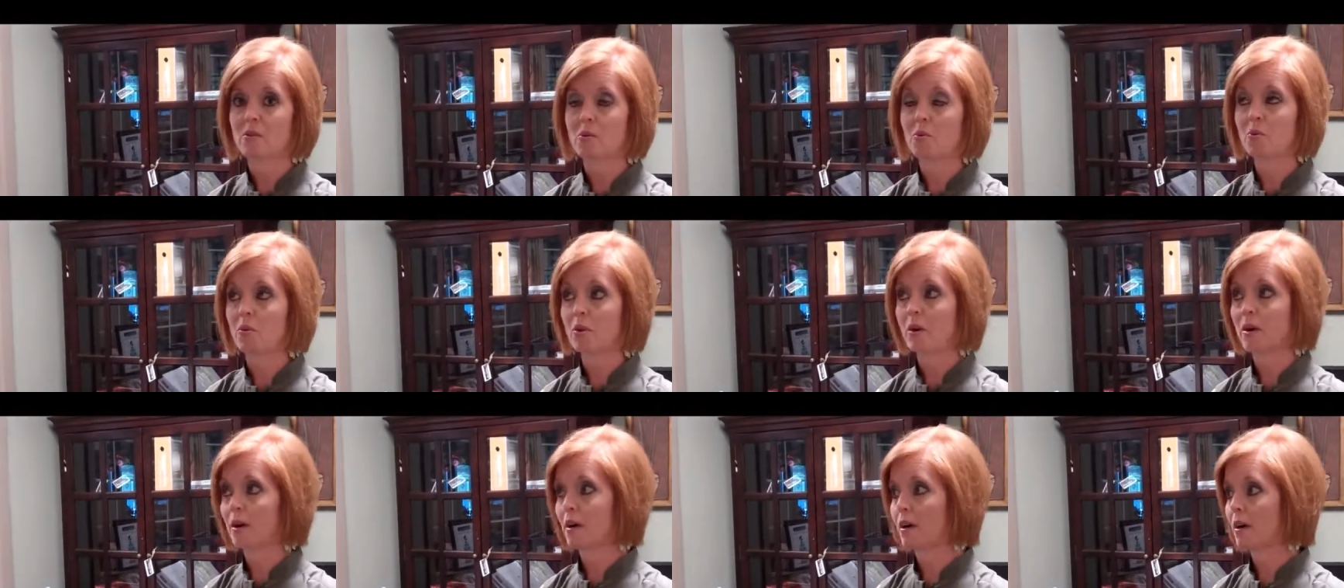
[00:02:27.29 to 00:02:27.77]

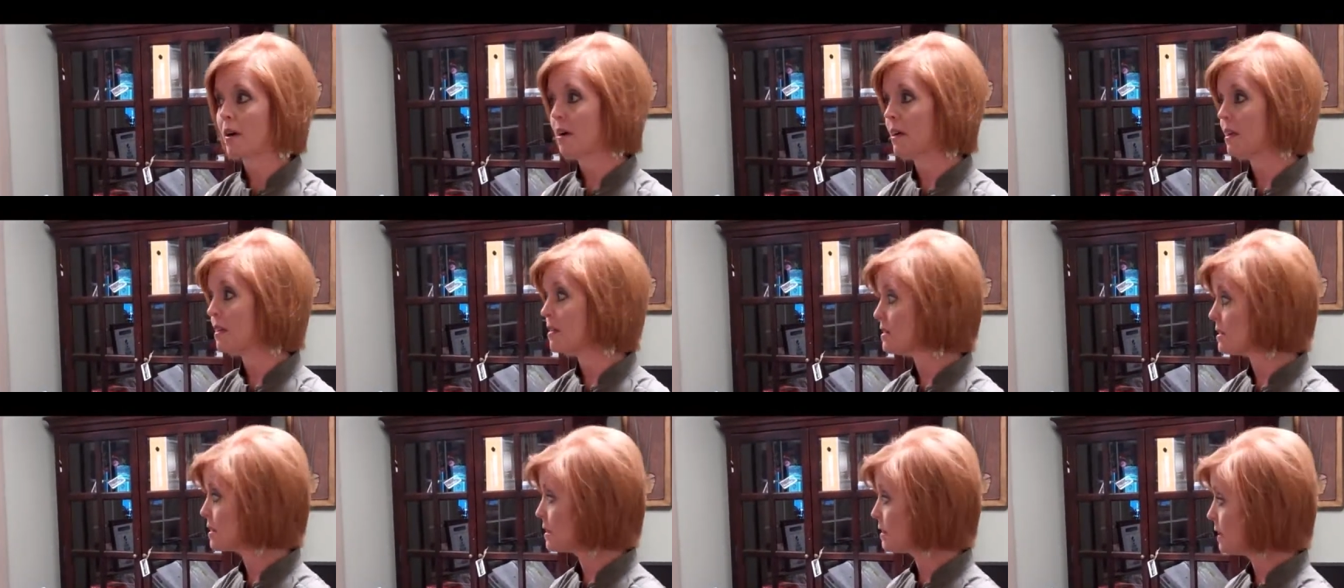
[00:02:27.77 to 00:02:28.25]
or
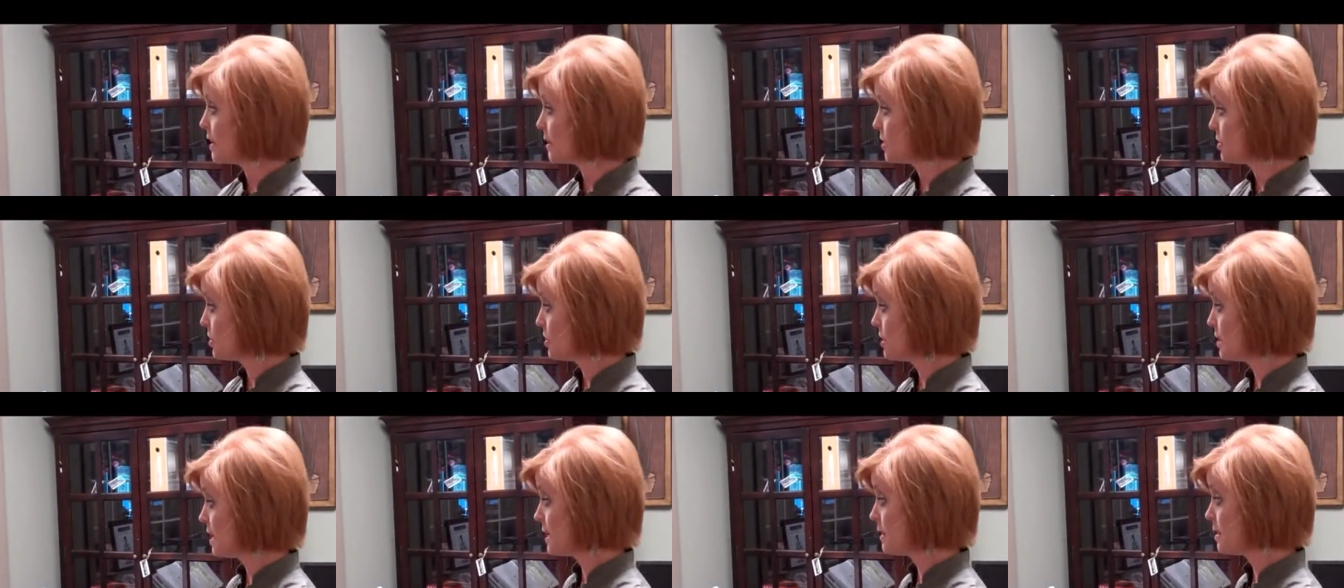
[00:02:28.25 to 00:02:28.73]

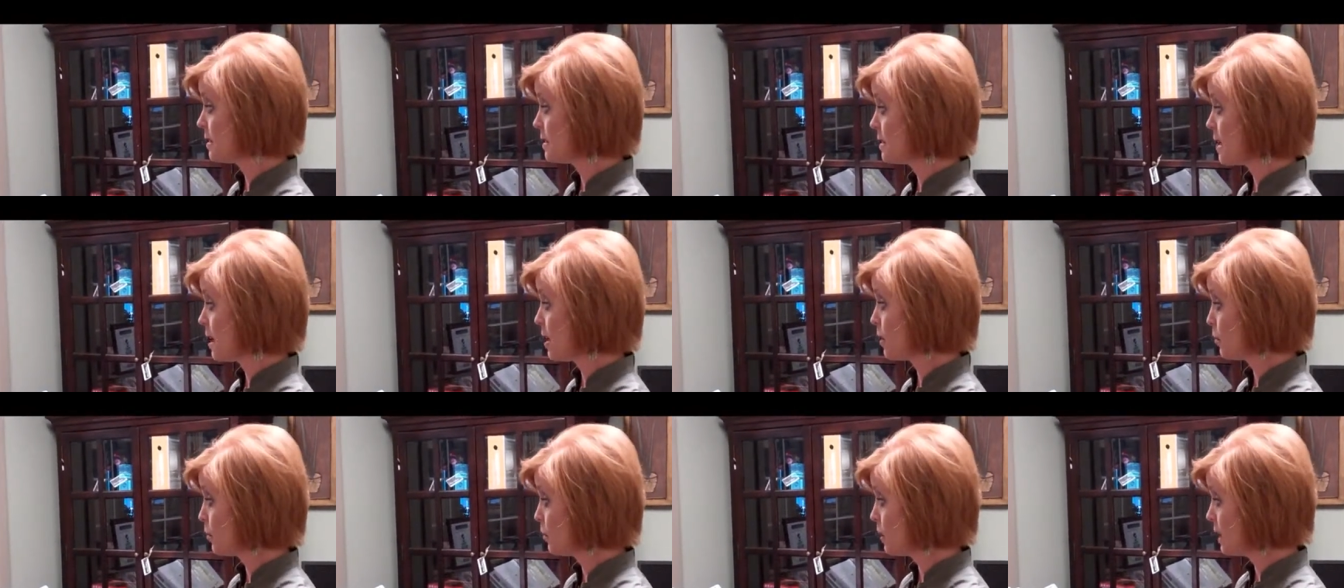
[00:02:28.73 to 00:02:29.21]
installation dates
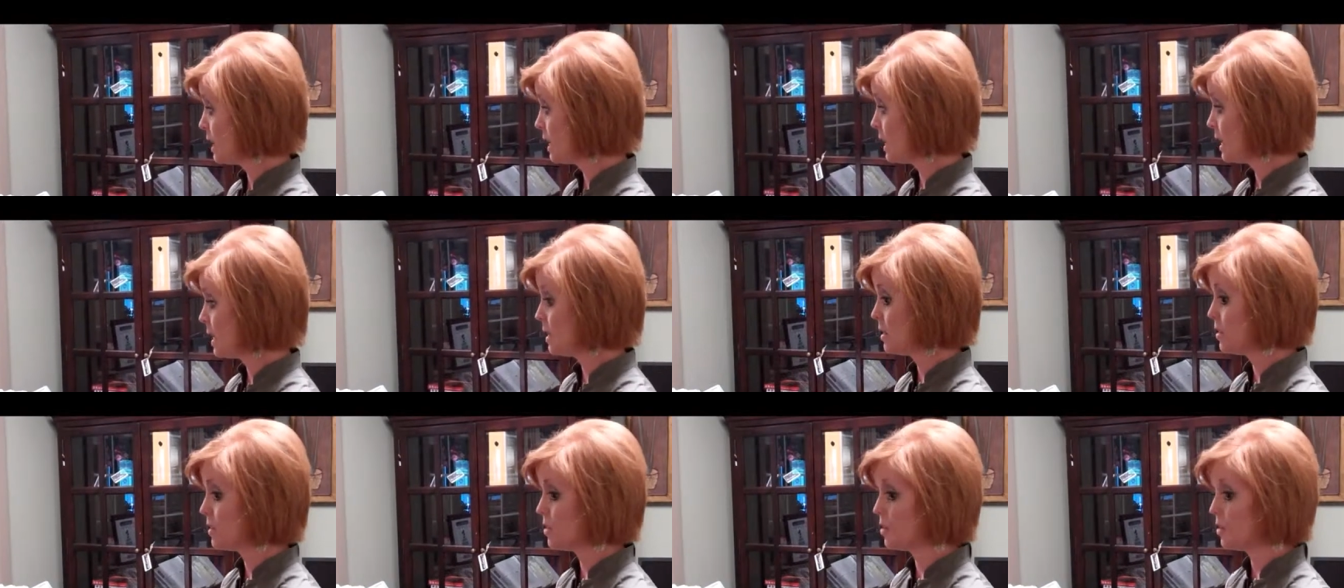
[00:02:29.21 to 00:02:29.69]
that we
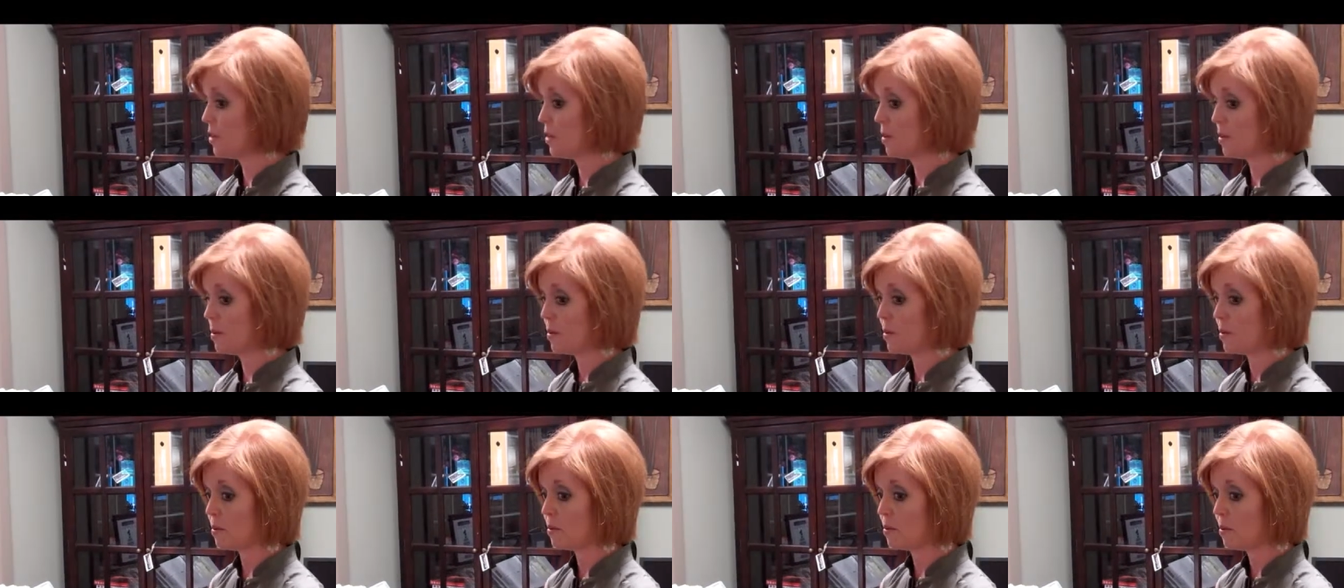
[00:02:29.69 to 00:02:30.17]
need
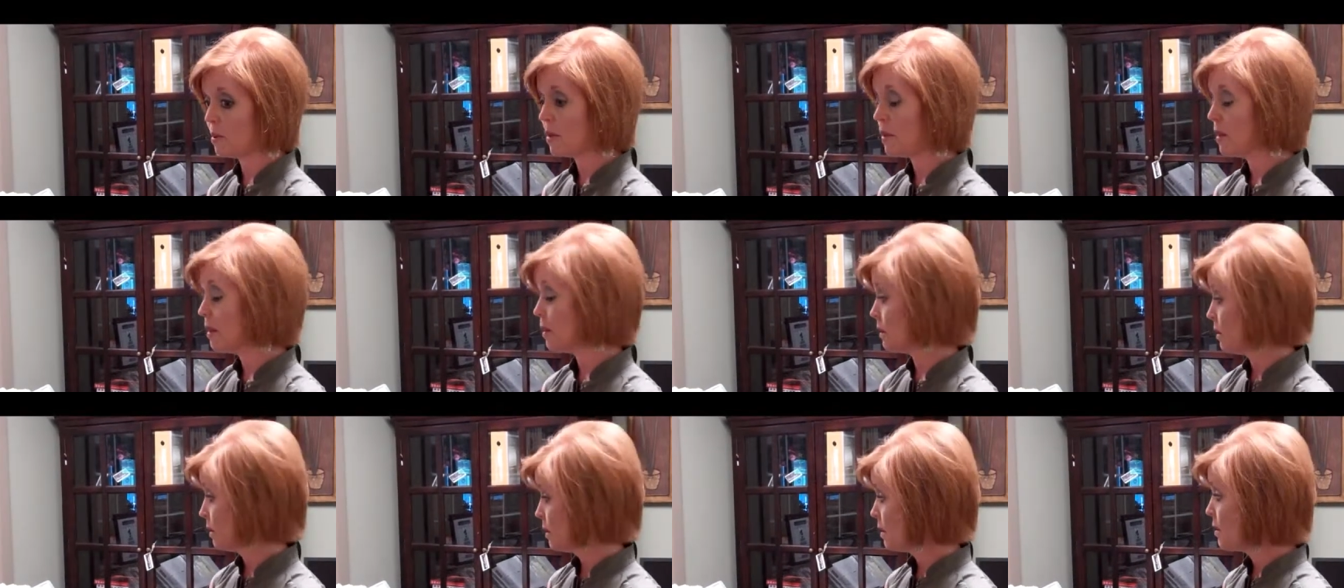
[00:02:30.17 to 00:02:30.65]
to
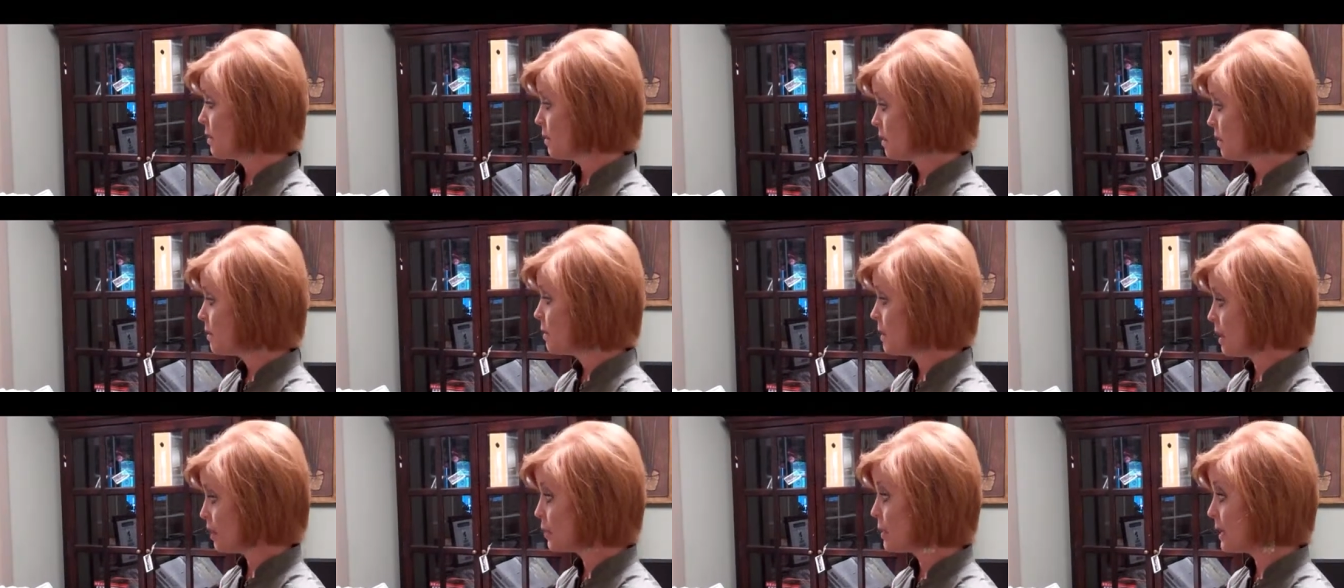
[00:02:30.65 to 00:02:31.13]

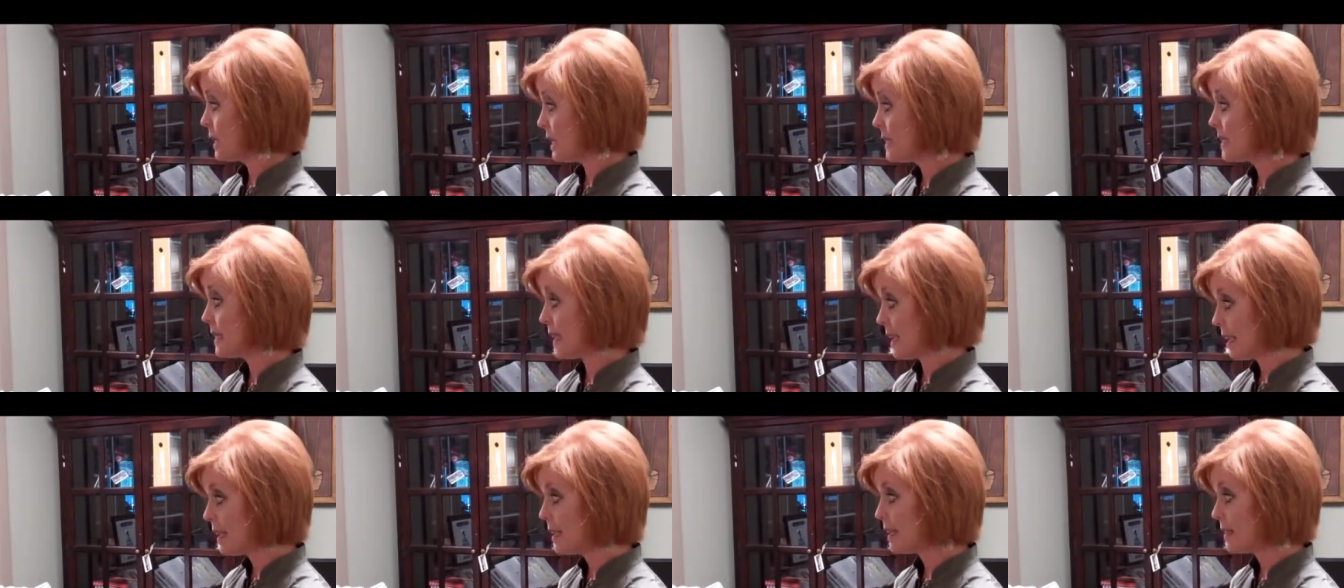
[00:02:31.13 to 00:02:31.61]

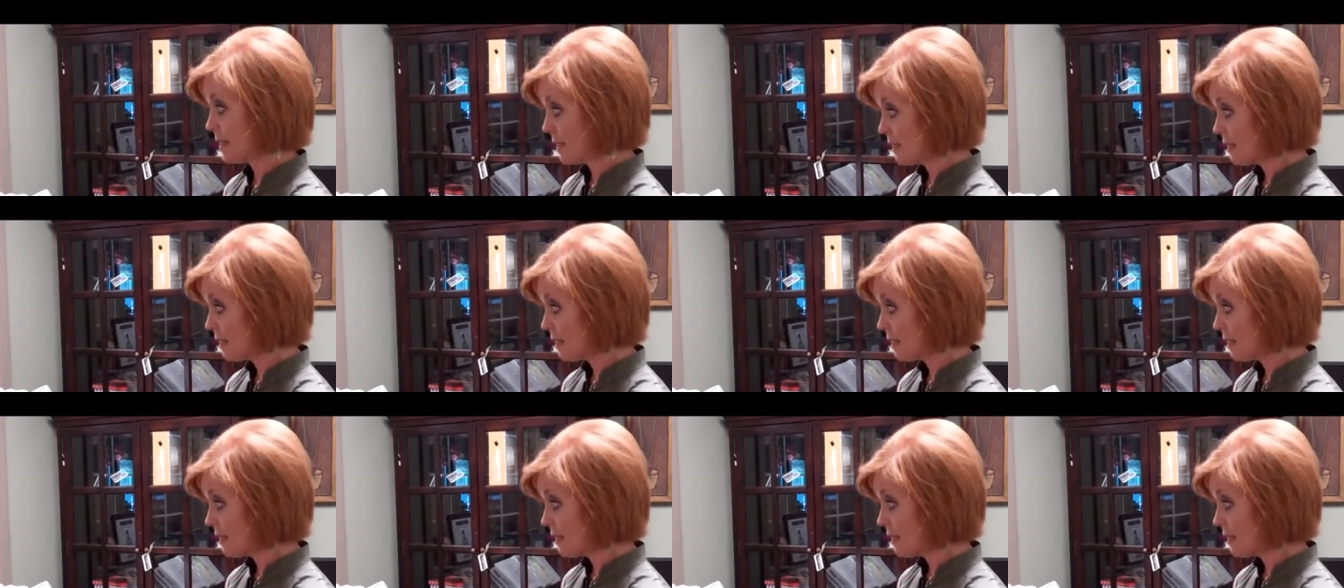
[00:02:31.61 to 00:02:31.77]
hit.